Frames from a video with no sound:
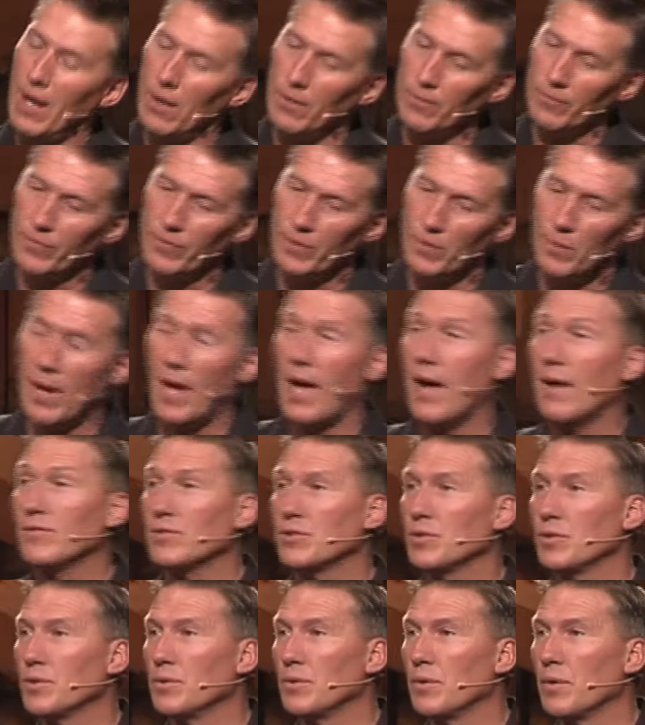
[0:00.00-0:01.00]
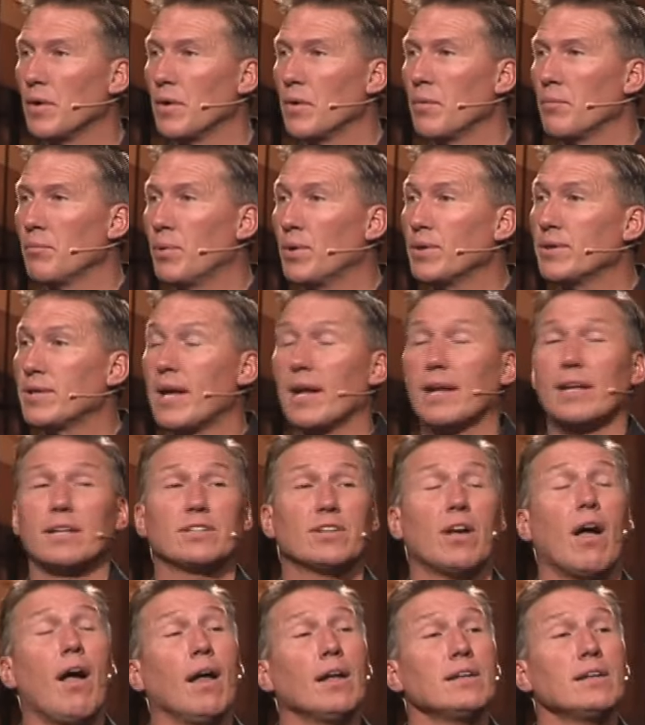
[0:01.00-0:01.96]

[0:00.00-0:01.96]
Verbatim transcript: Now, we have to put that in